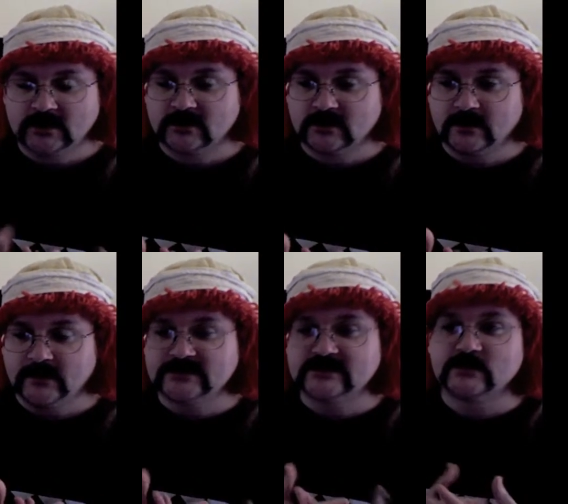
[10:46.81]

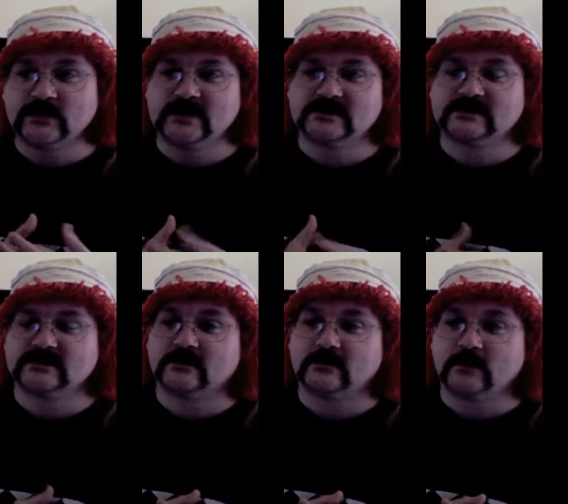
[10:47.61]
commences with
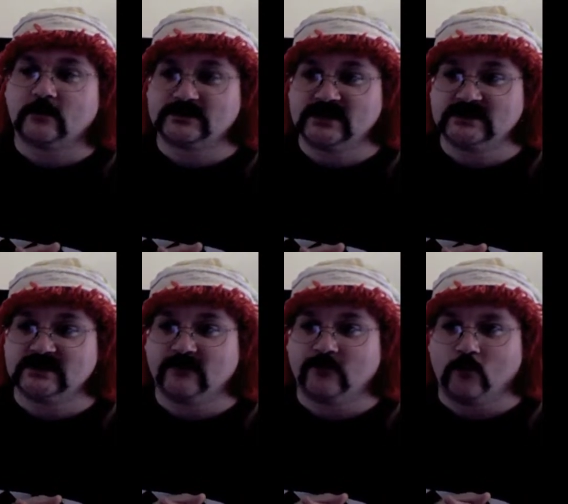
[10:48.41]
his conversation
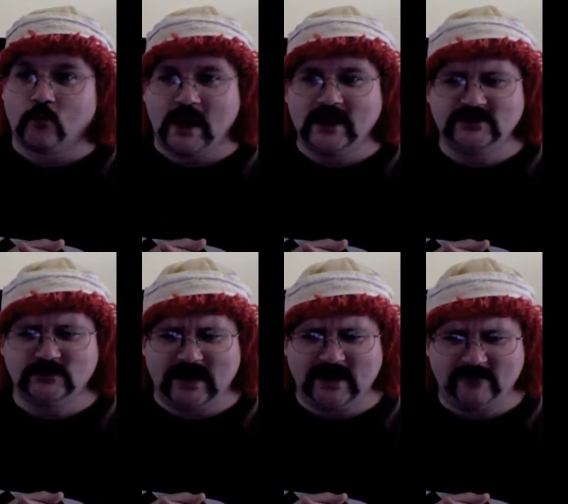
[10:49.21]
of, why did you
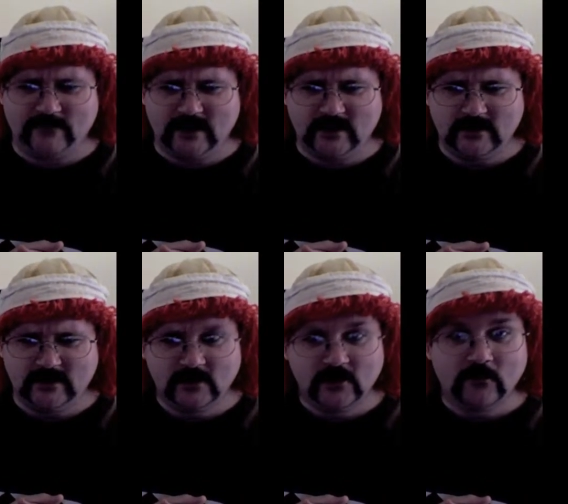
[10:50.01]
laugh at me?
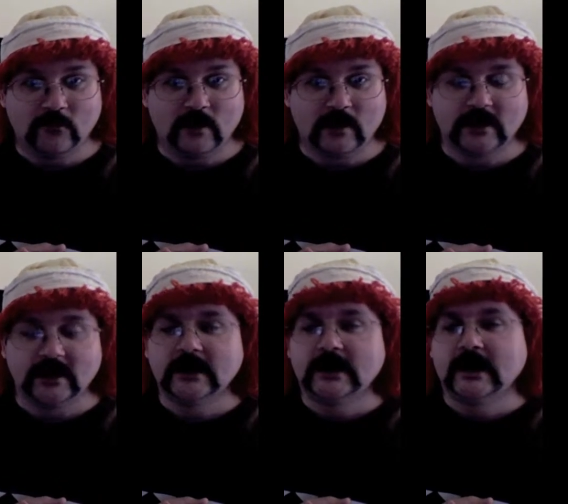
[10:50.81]
Why?
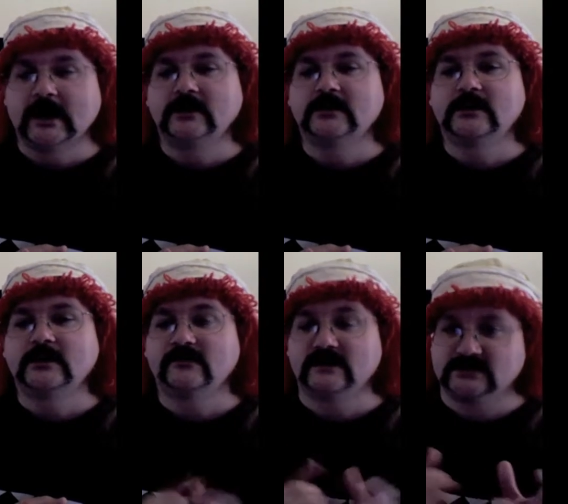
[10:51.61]
And then
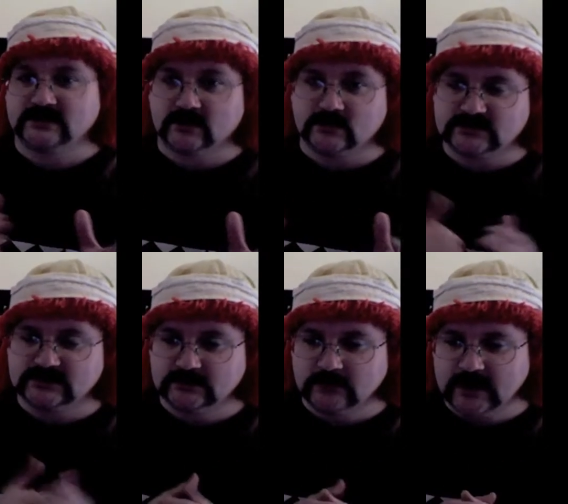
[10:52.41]
eventually goes
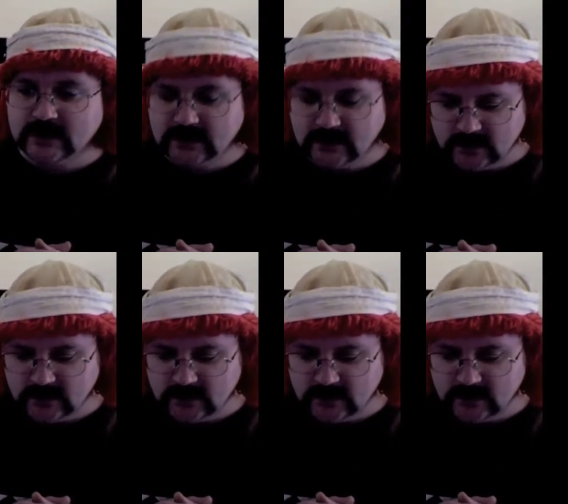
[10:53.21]
to a